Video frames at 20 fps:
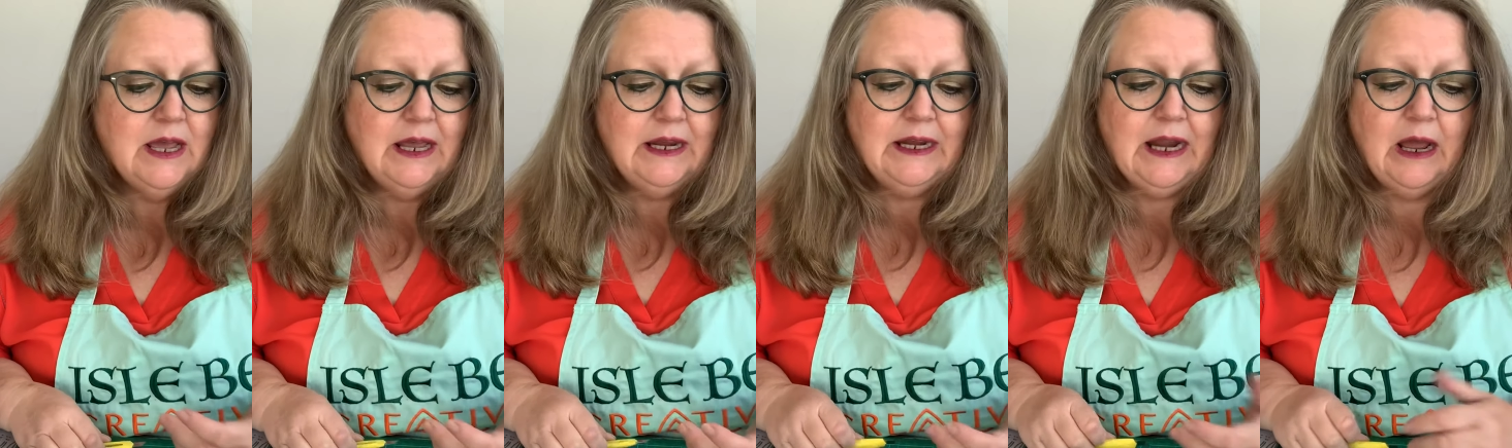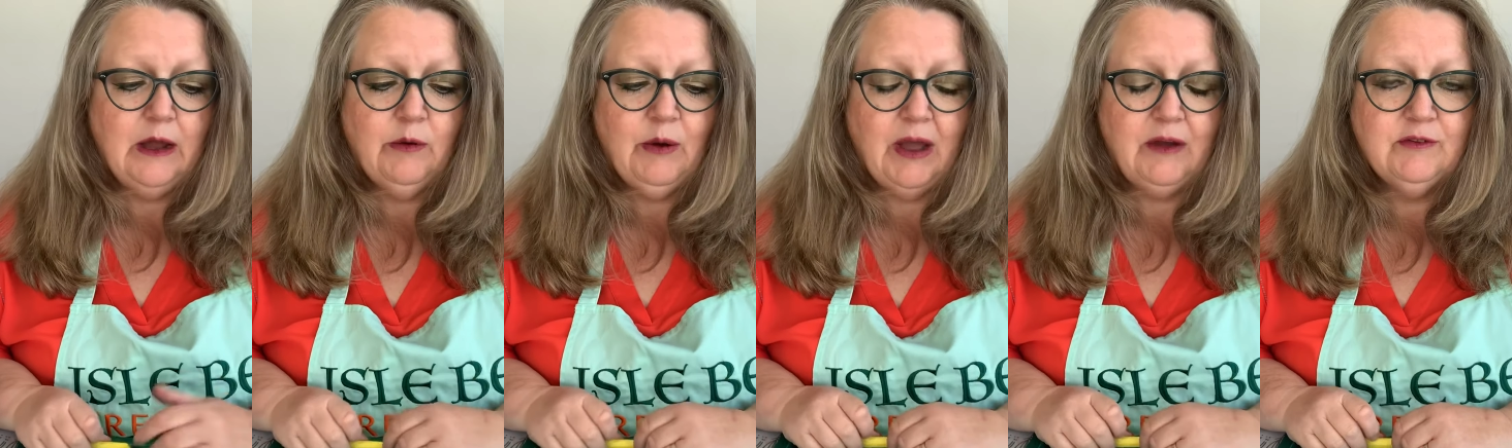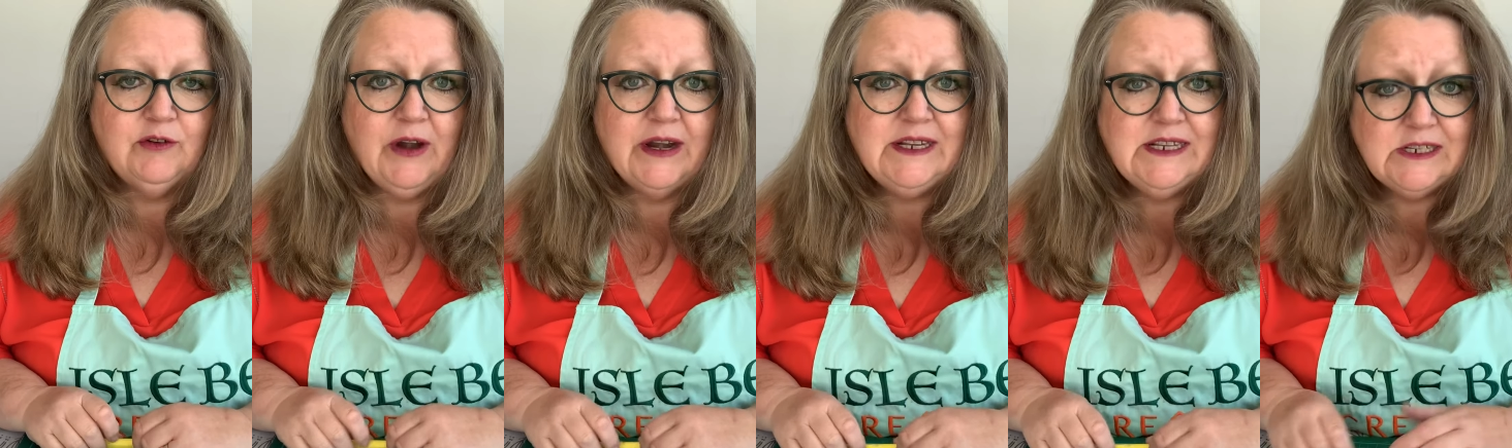Now, I've
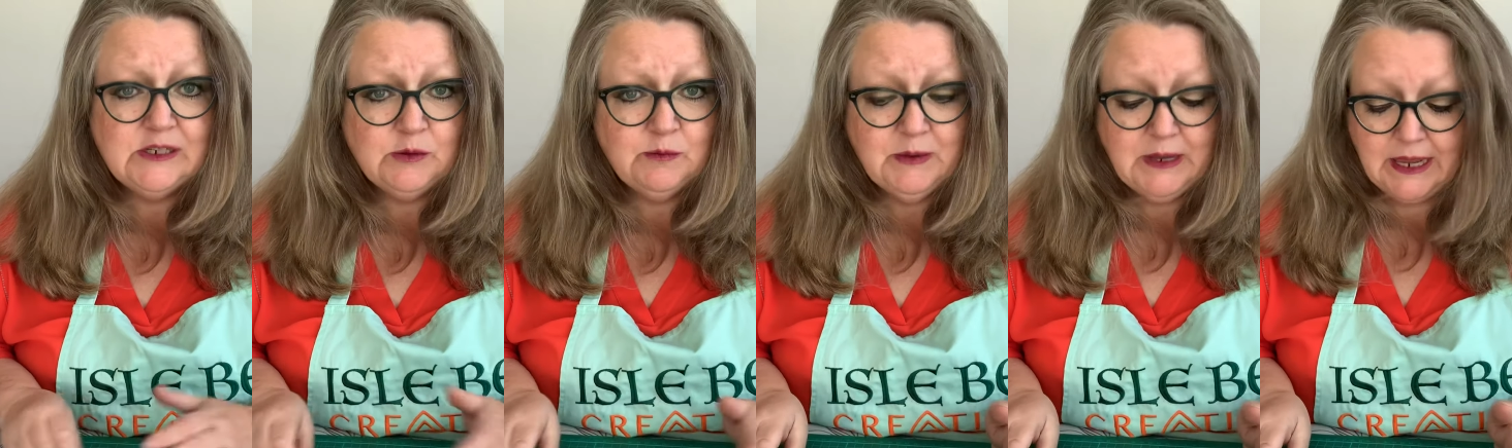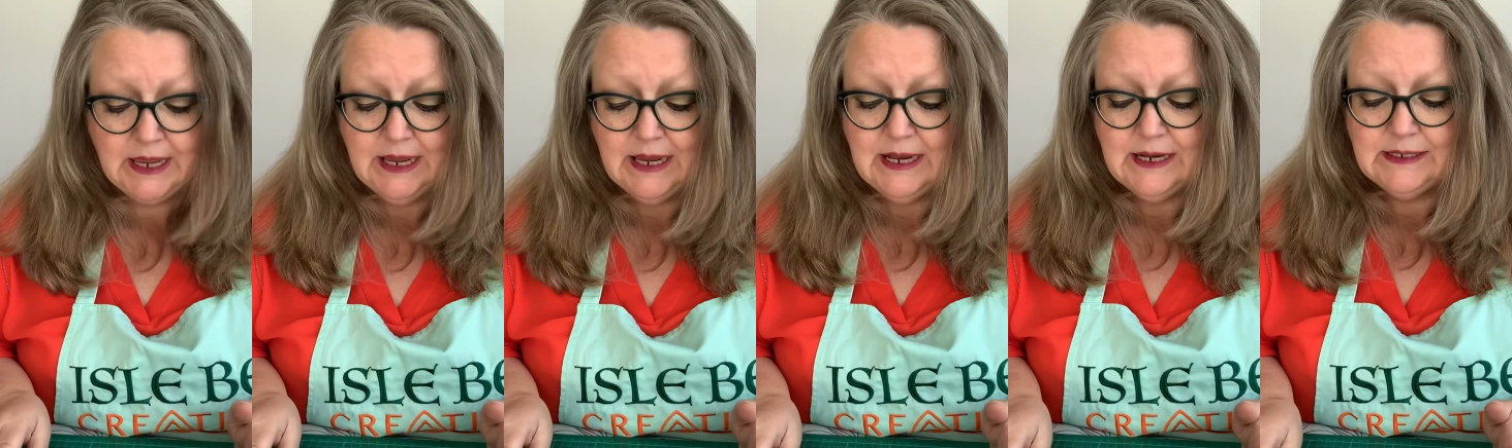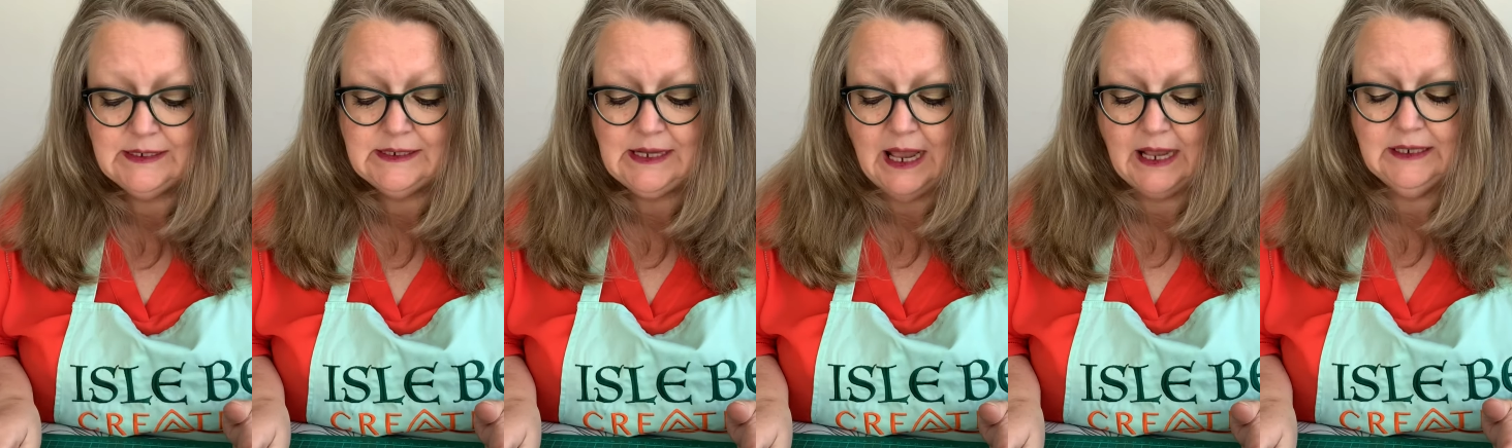created some
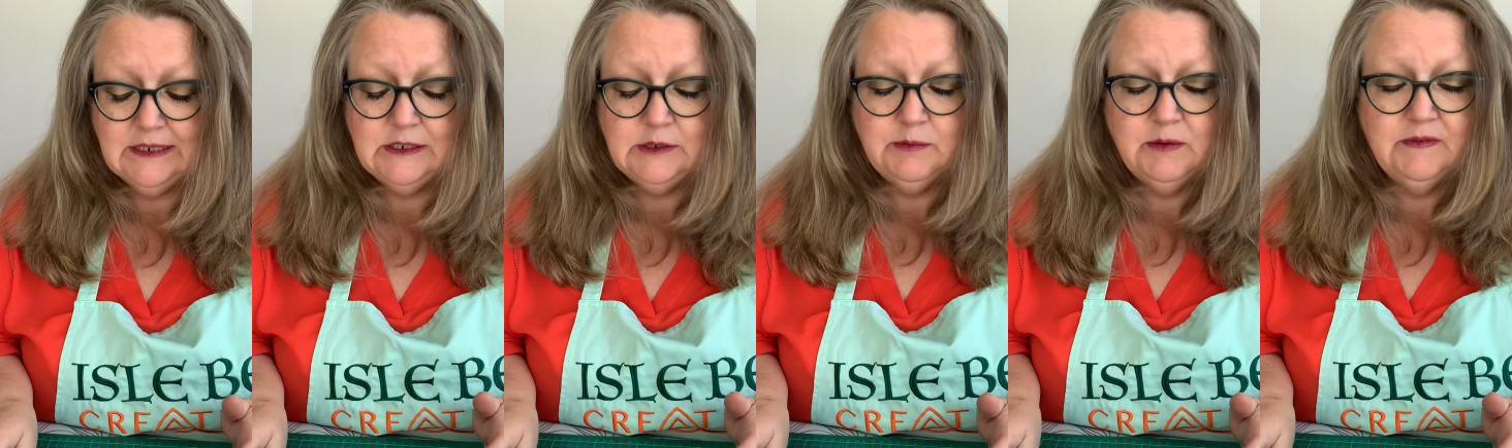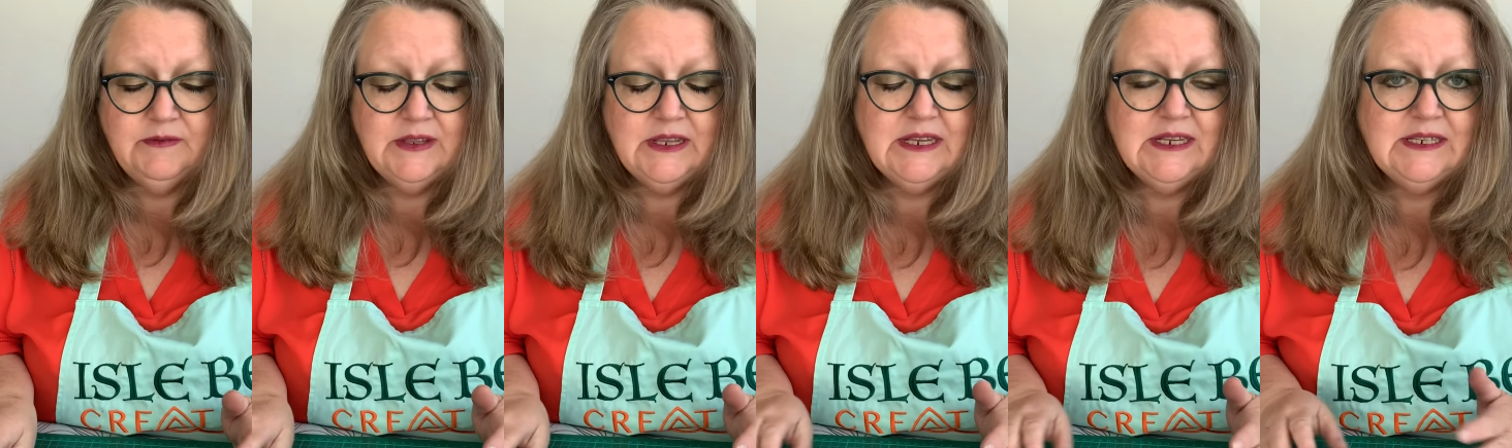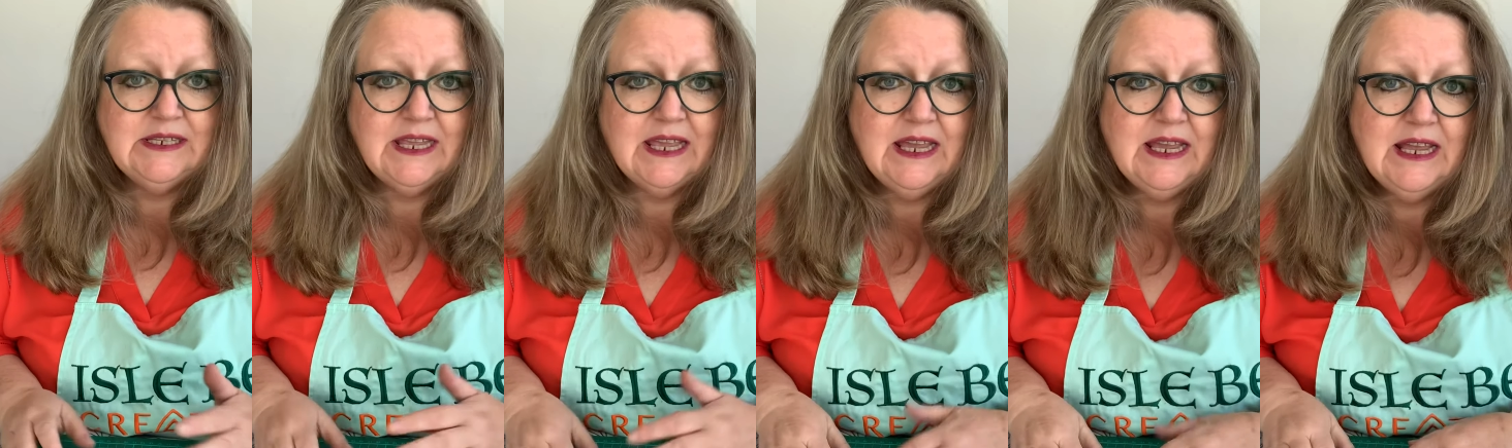kits, and some of
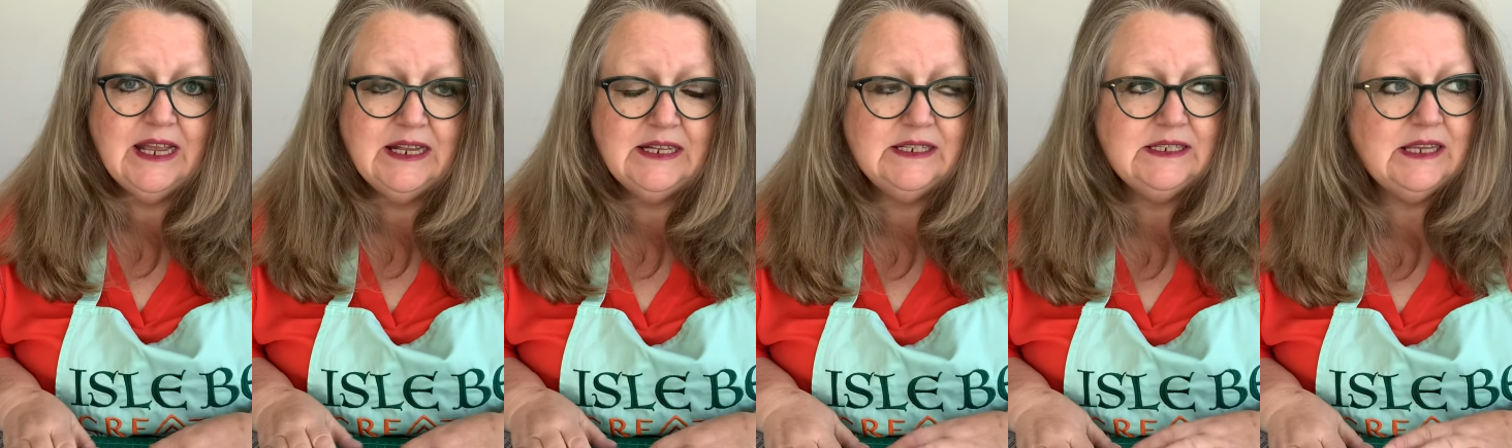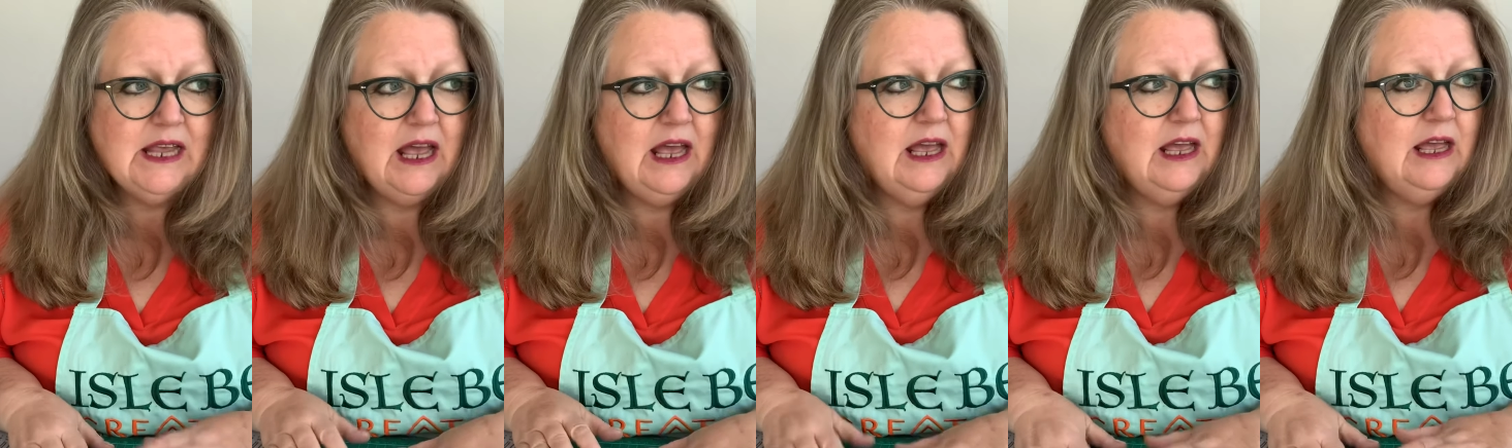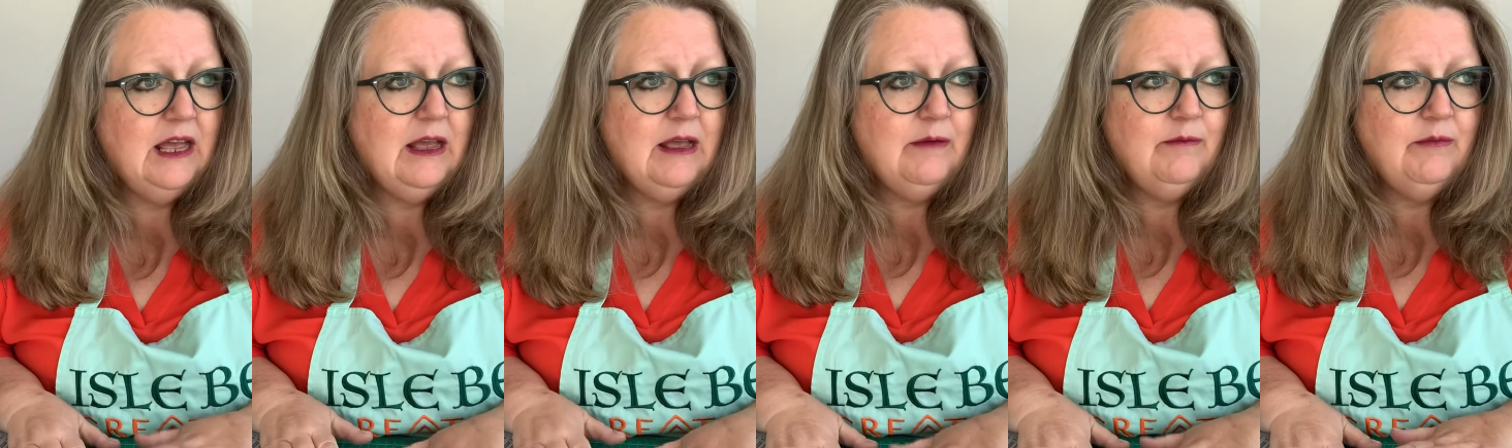these kits
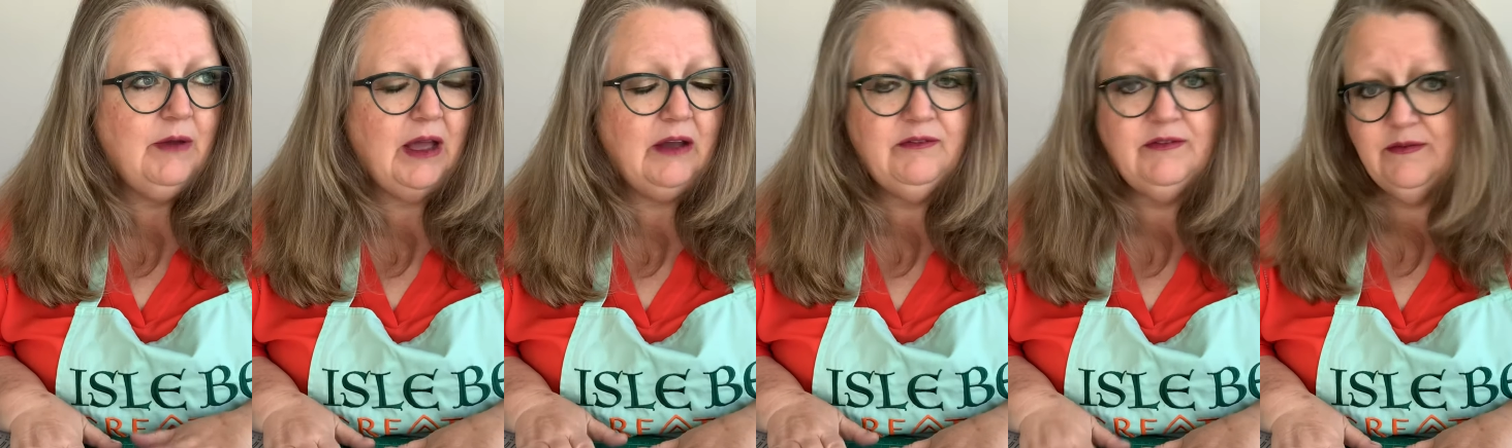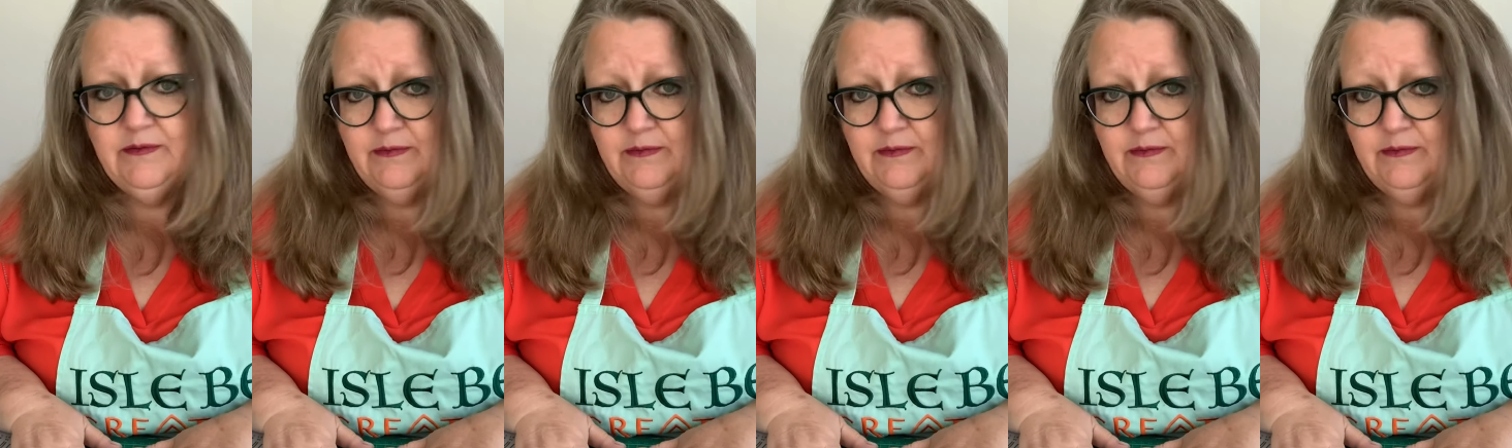are